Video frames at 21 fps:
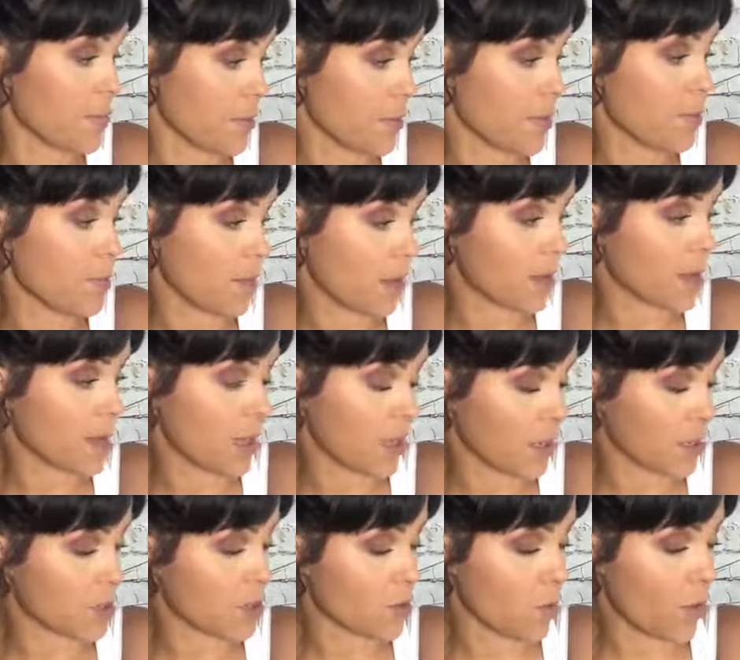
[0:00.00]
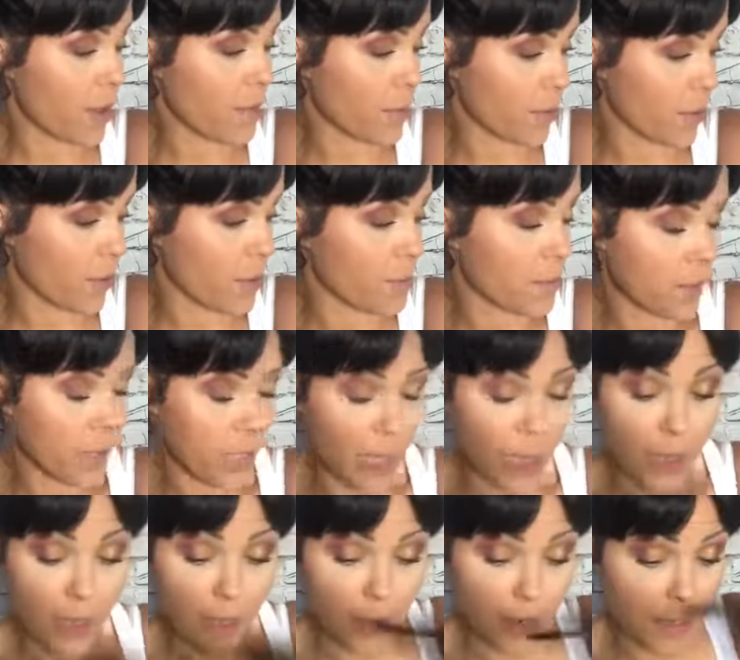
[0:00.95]
The broom, your toy broom?
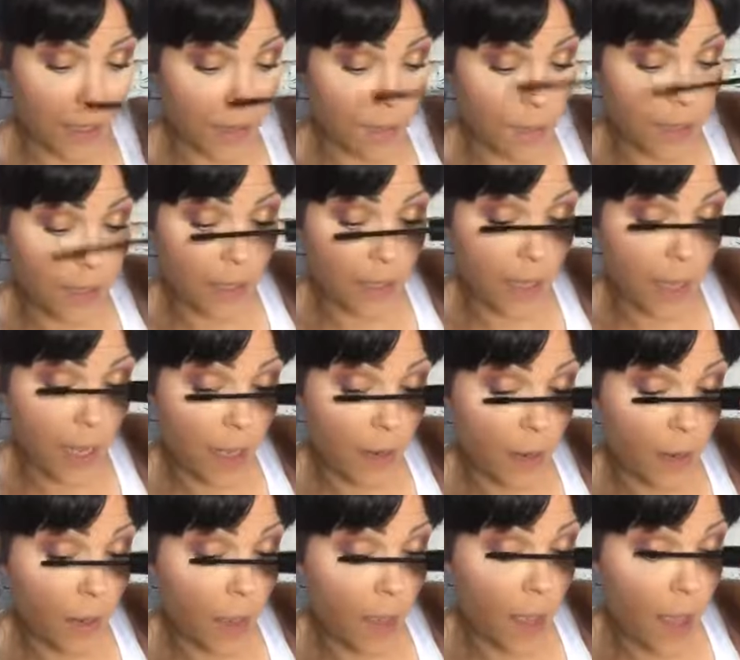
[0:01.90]
Yeah, it is missing the handle.